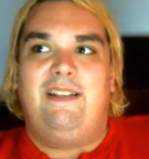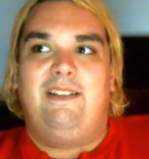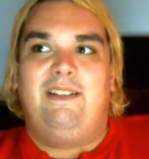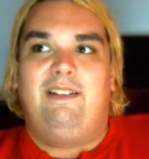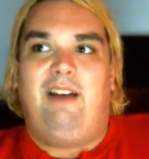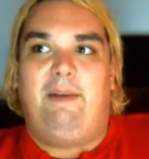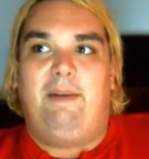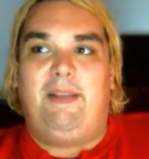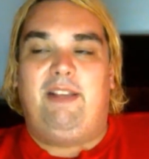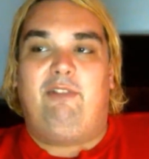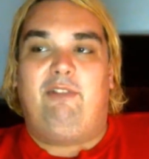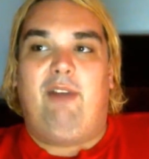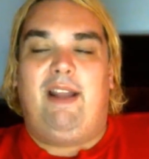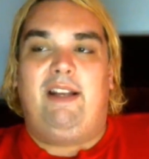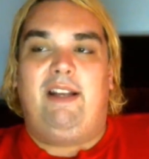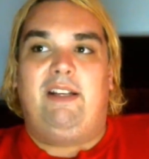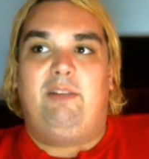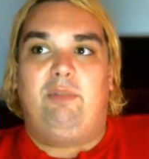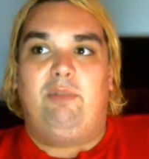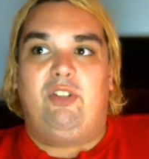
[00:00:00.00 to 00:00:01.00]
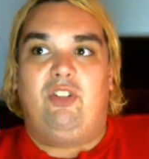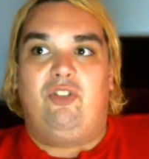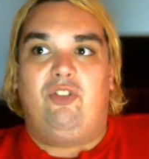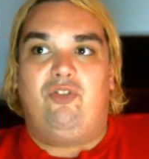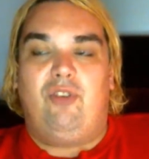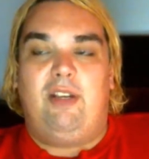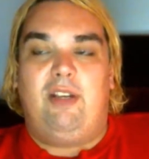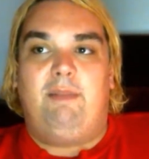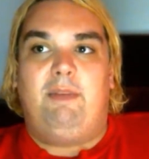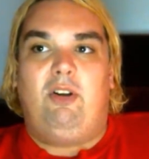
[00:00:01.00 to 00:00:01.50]
I mean, granted, it was a
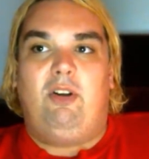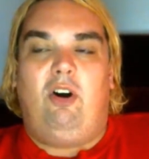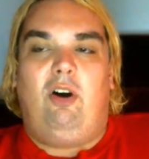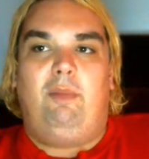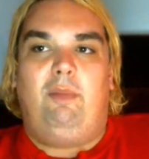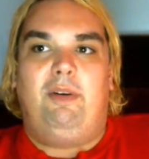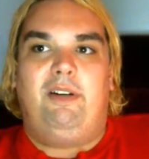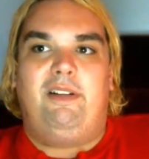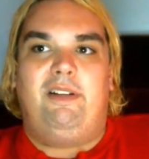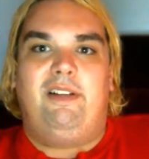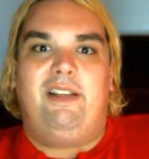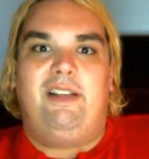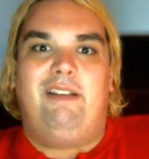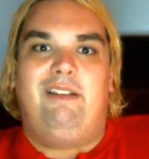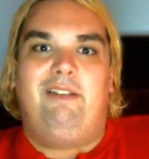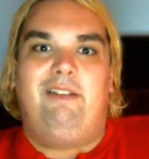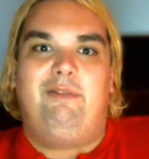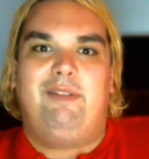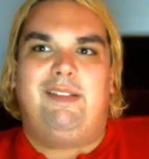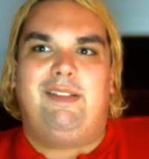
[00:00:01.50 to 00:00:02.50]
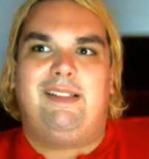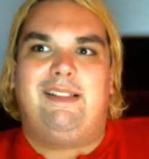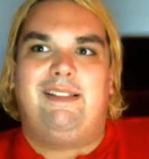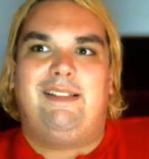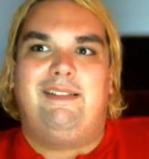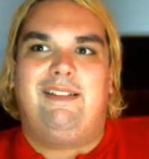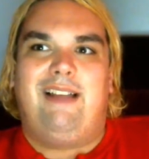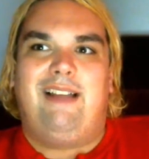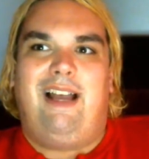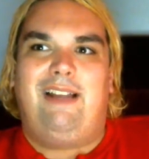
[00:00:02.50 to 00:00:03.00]
dream and all, but it, it was
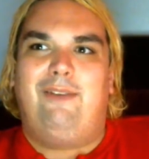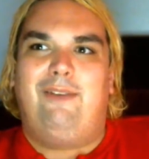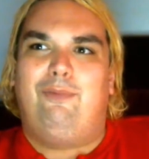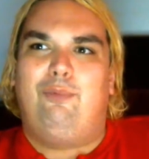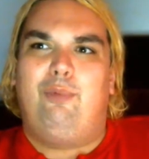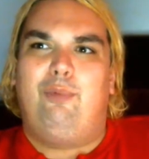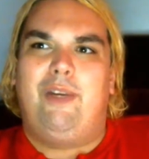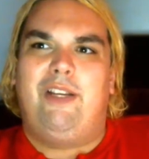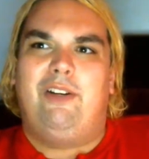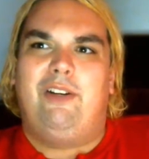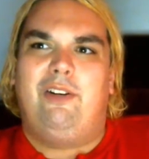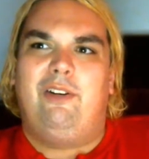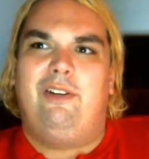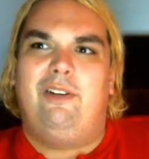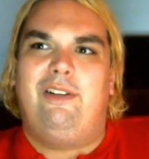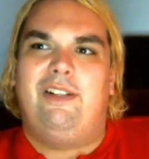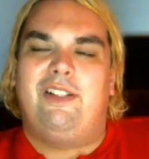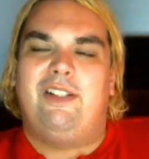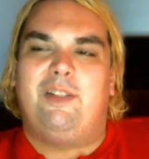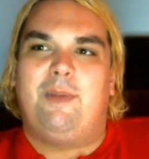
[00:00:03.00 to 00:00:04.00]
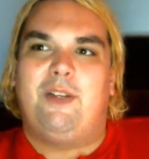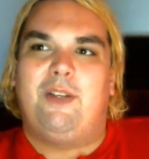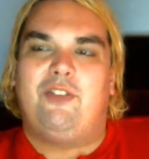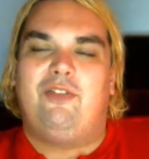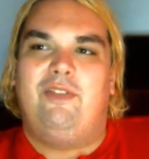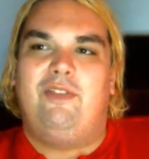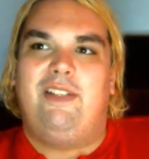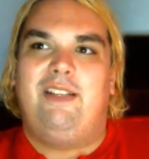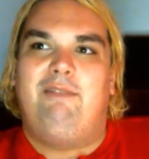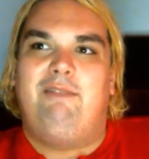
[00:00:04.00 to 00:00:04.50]
kind of weird,
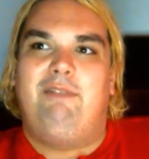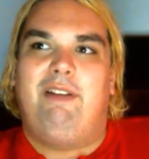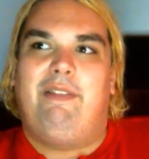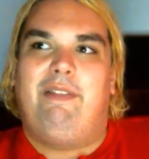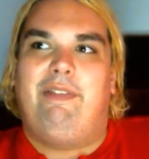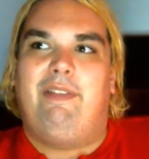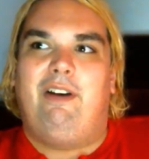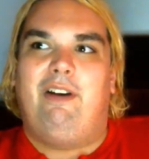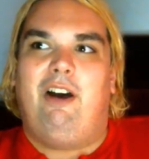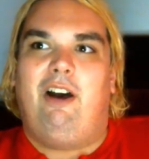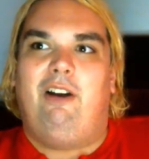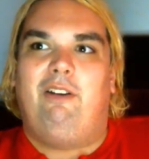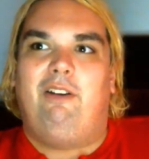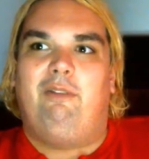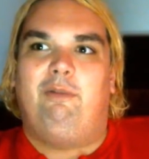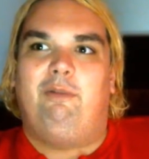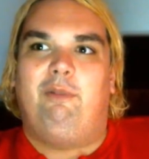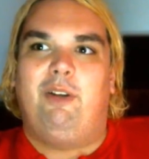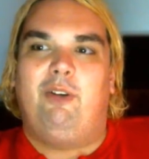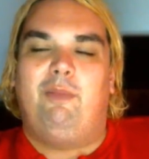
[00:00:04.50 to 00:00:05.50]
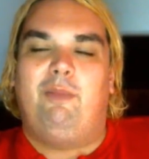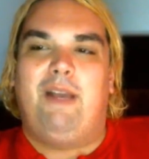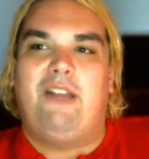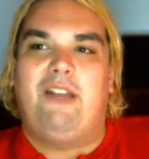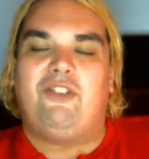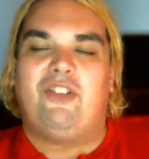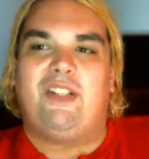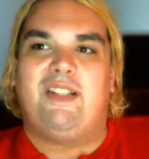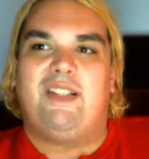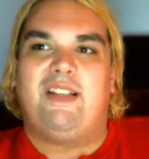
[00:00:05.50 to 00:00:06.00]
especially with uh, Real
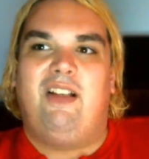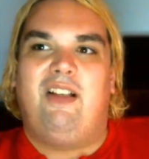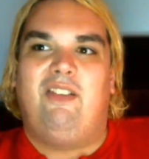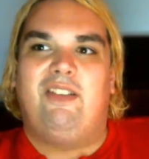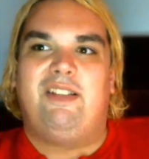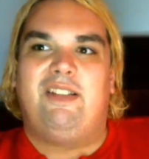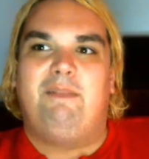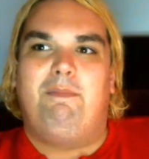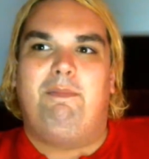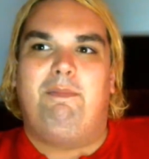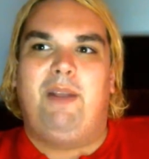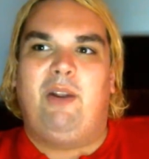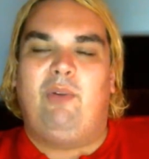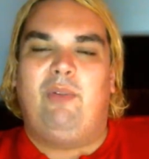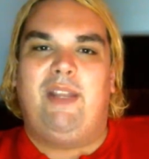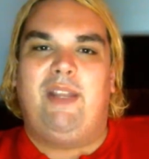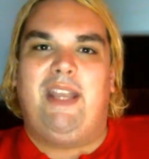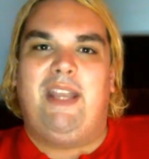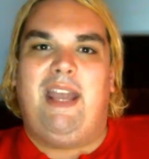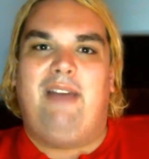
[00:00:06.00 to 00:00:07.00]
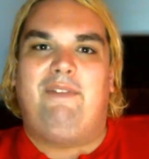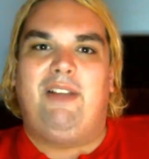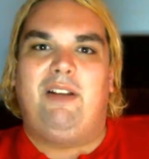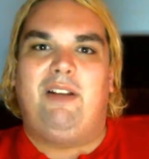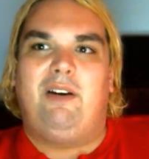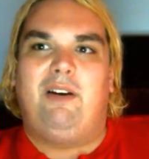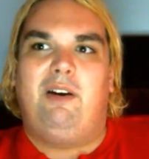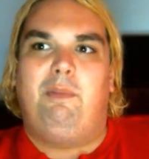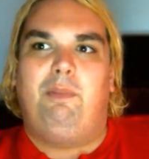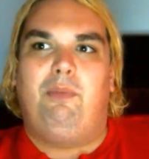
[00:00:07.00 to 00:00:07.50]
Magic Skeleton barely having
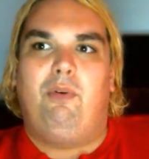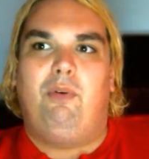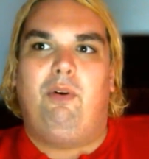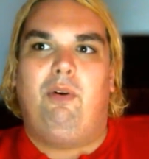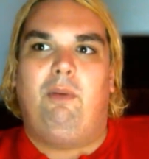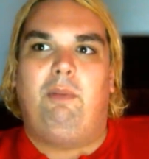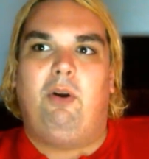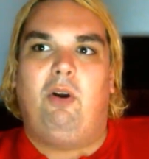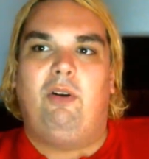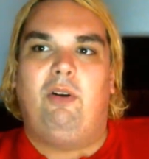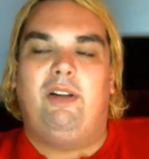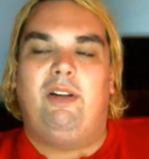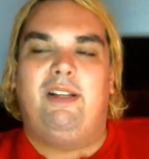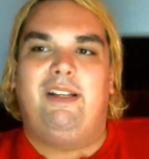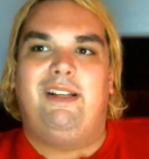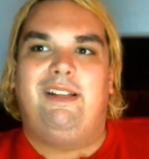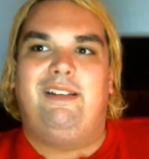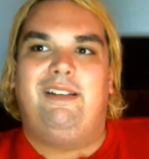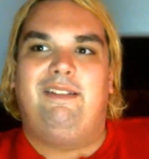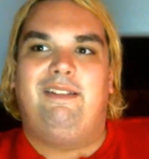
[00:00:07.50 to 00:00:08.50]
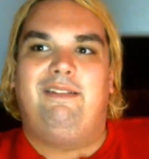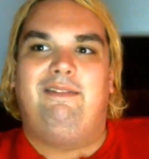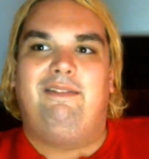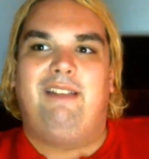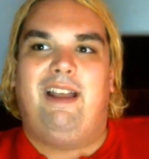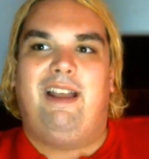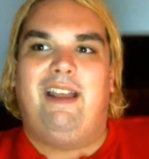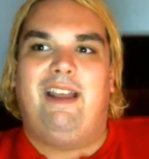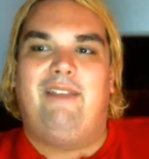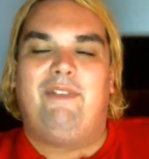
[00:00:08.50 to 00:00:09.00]
a part in it and
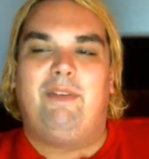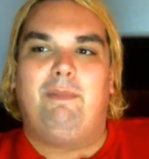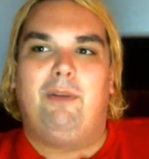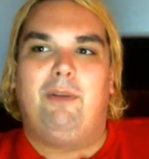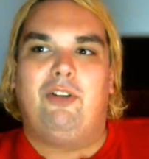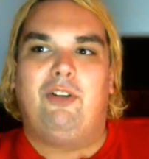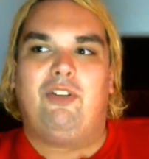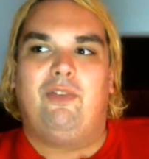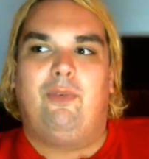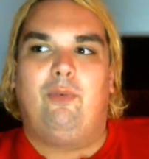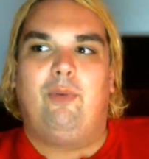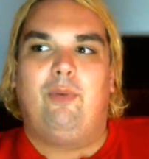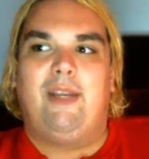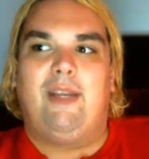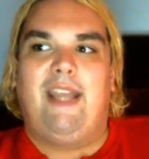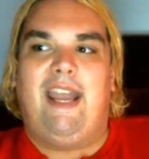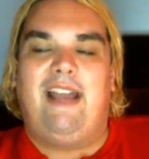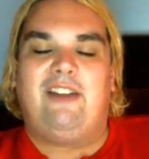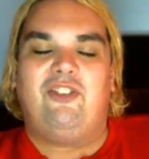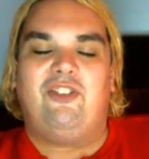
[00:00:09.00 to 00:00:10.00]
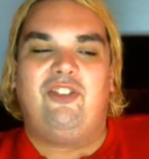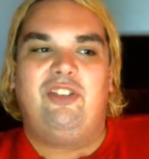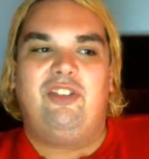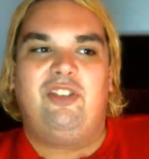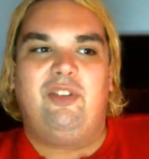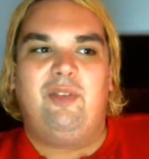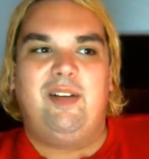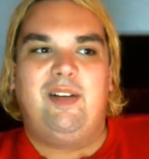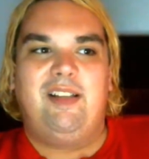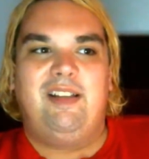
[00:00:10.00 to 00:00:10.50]
not having much of a reaction
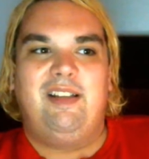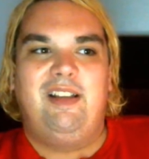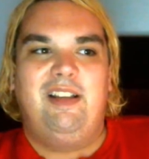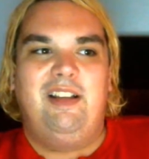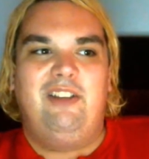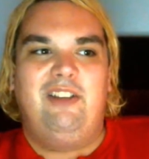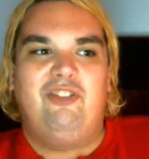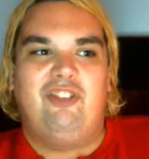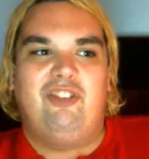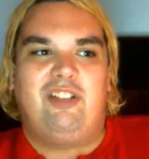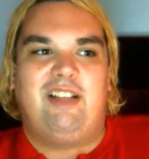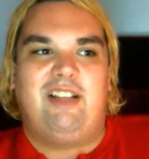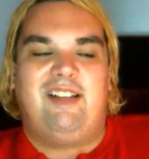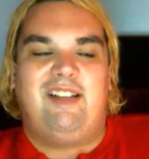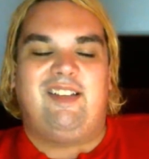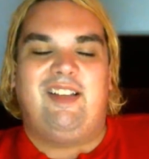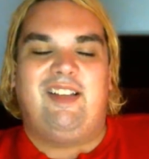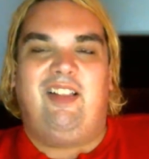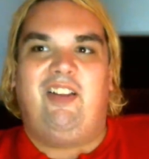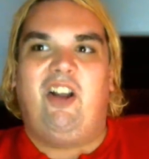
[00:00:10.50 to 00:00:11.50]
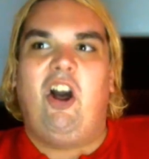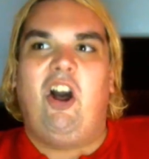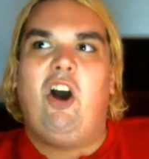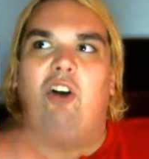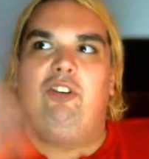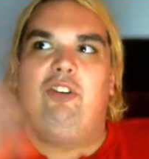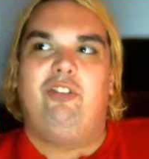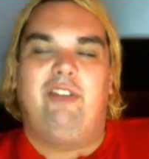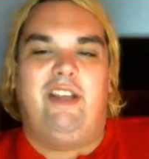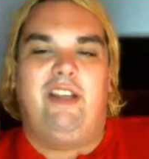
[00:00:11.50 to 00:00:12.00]
to it. Just kind of saying, like, oh,
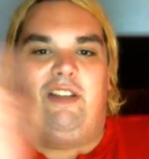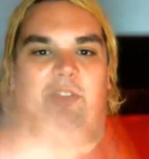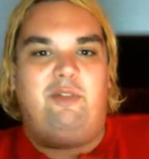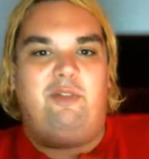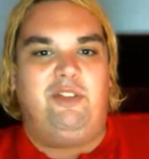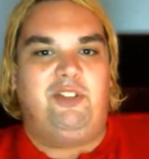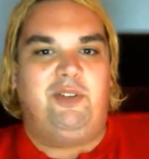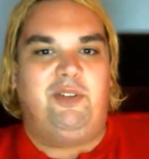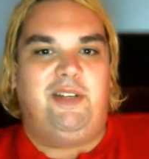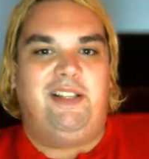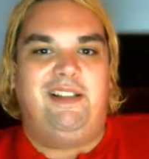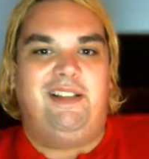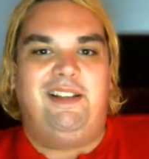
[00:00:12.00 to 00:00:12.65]
you'll get used to it.